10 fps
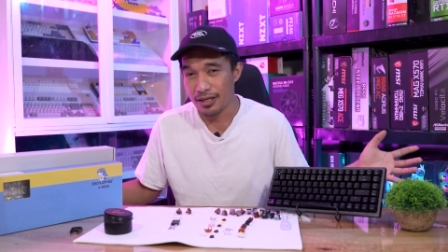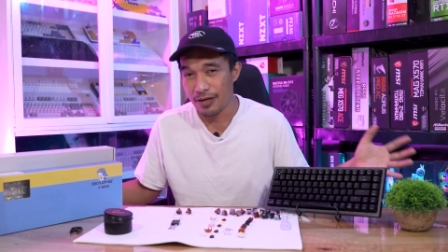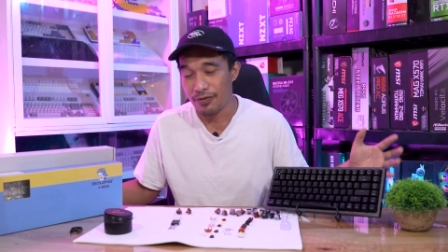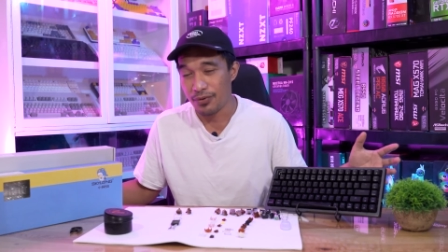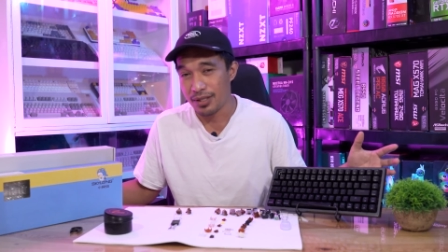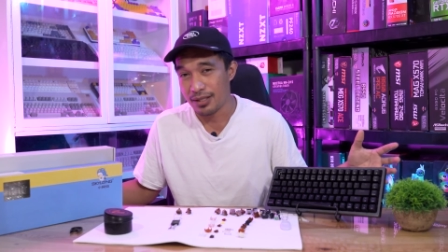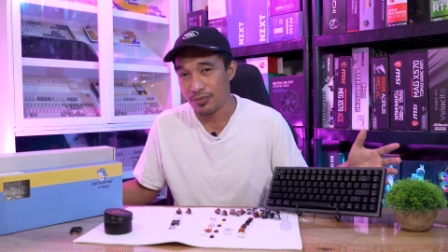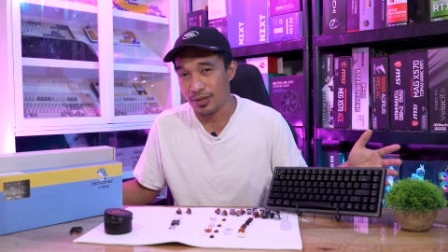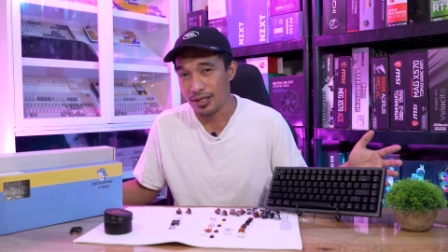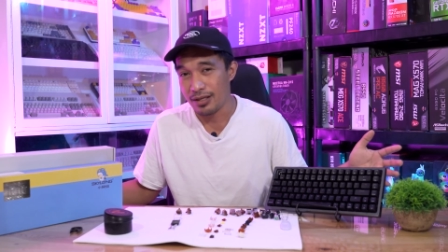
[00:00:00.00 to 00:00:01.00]
giveaway that
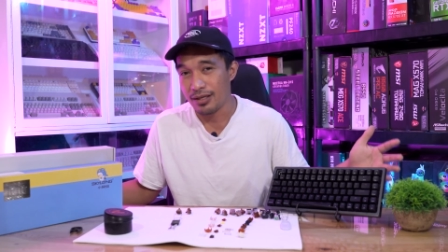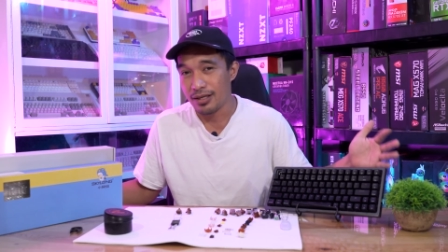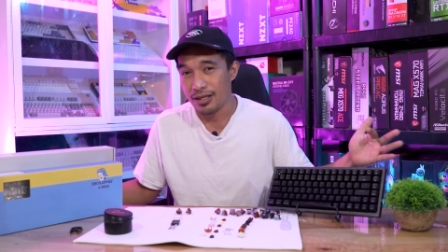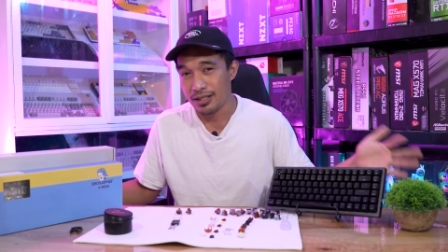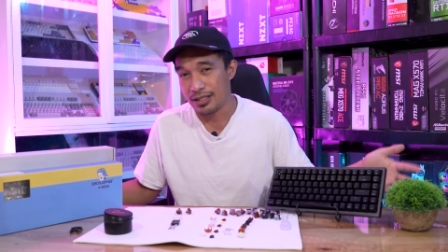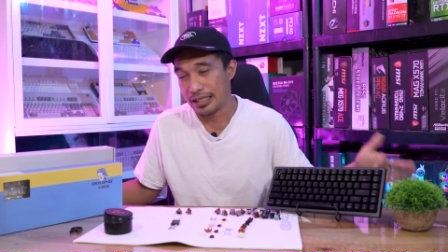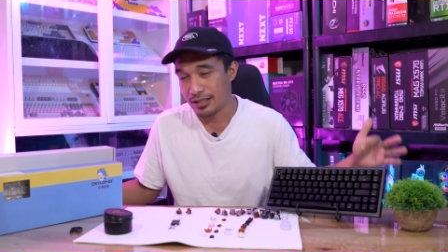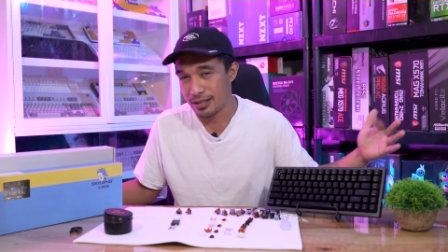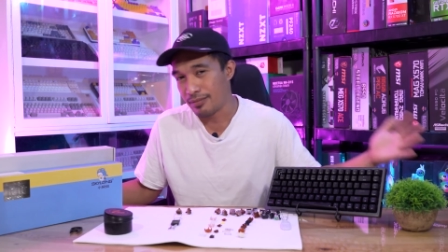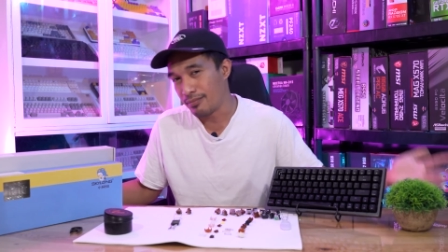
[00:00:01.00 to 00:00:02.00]
we did, is
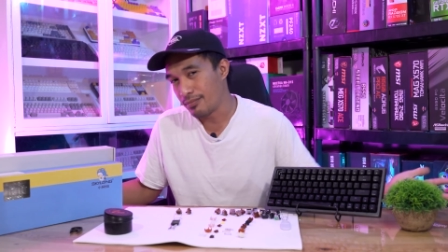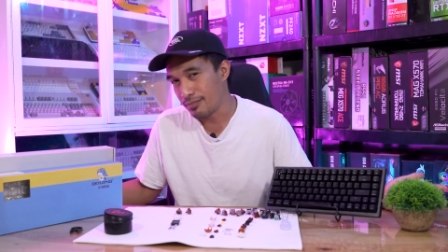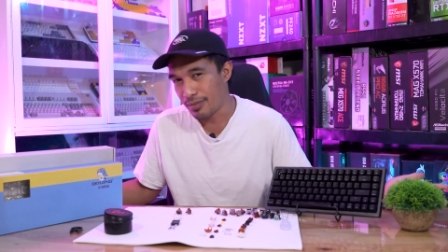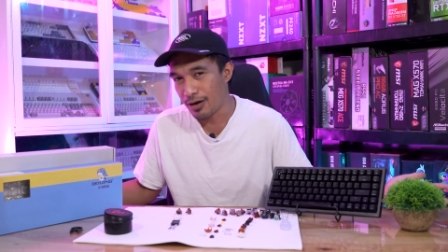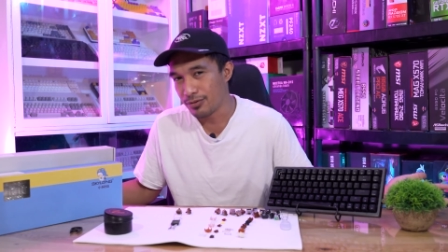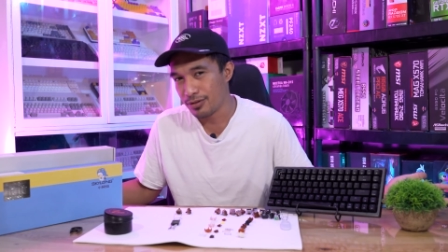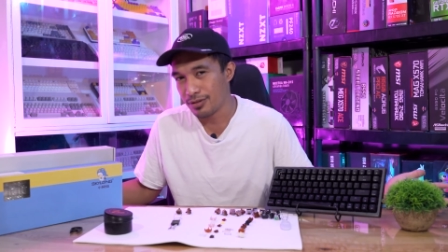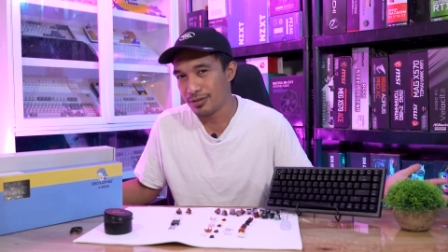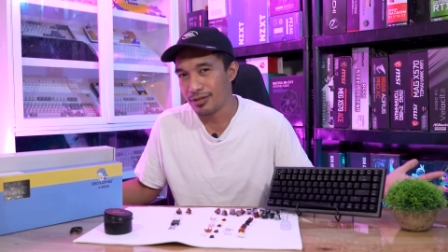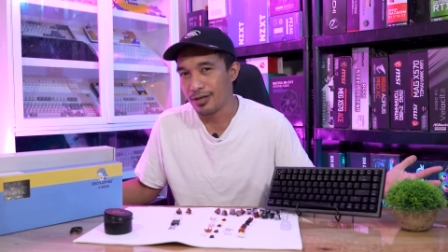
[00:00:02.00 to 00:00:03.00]
just mouse.